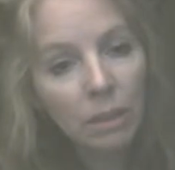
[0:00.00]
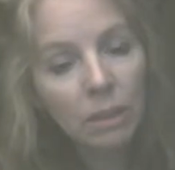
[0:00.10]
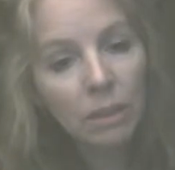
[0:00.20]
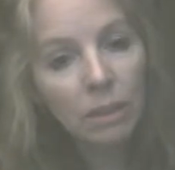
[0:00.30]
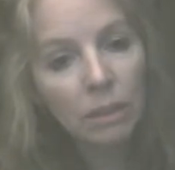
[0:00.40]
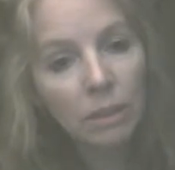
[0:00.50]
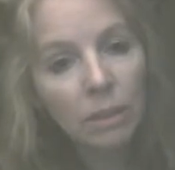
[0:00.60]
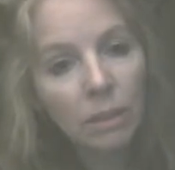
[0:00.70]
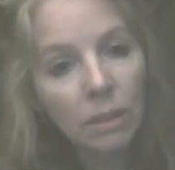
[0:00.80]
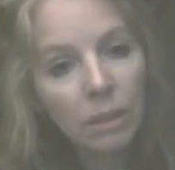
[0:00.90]

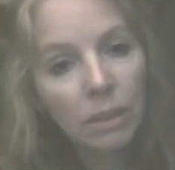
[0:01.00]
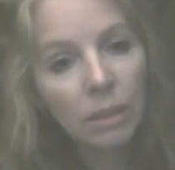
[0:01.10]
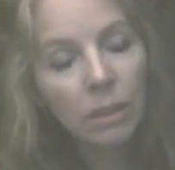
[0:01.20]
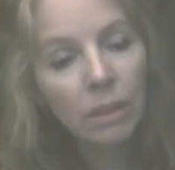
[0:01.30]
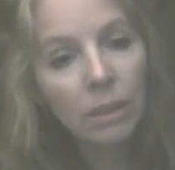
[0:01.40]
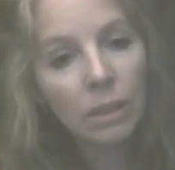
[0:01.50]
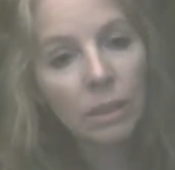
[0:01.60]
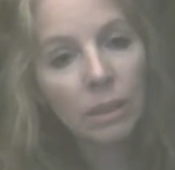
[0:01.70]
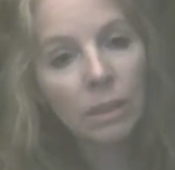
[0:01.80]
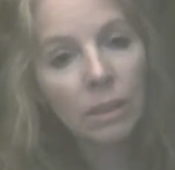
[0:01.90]

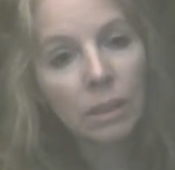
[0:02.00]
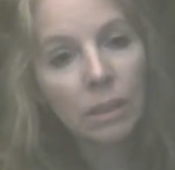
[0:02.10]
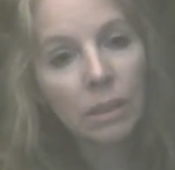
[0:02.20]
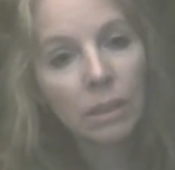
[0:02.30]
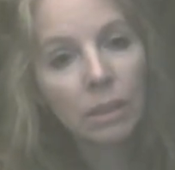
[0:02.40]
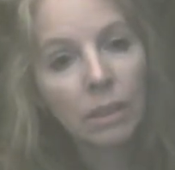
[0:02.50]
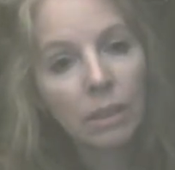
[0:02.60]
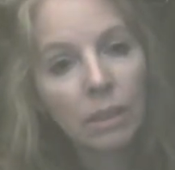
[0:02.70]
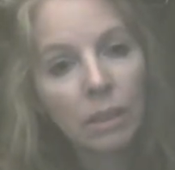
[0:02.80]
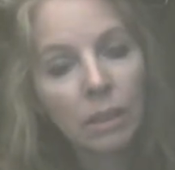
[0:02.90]

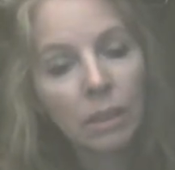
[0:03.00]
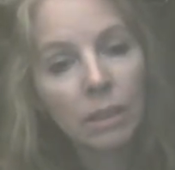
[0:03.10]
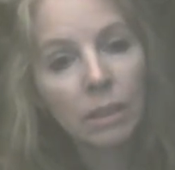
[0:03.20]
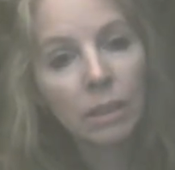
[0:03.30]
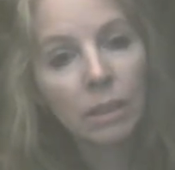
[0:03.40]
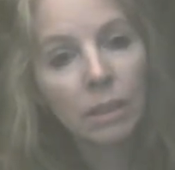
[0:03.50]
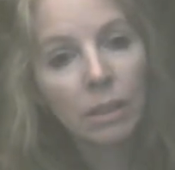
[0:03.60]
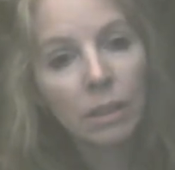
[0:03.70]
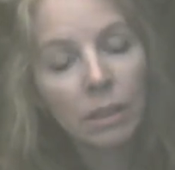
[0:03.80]
Nobody speaks.